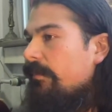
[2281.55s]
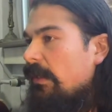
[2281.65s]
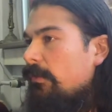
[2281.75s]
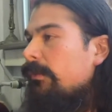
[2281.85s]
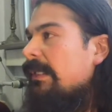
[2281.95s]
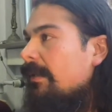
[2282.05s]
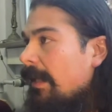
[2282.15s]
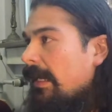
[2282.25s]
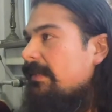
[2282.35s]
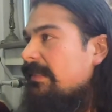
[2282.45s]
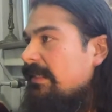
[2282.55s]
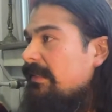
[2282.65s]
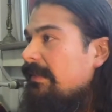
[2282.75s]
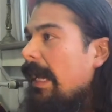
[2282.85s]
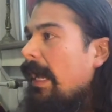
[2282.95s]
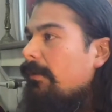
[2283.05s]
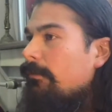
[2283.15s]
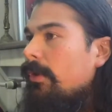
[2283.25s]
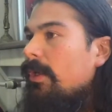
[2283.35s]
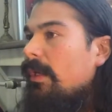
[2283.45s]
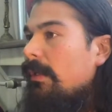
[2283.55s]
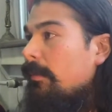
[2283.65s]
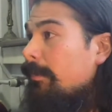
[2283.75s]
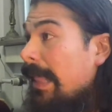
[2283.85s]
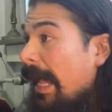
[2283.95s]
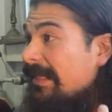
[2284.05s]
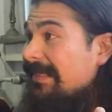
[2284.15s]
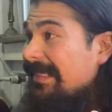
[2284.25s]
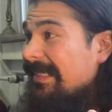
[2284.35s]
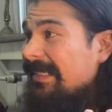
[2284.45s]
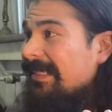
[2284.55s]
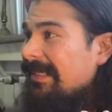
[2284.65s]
they're realizing that we're plastic,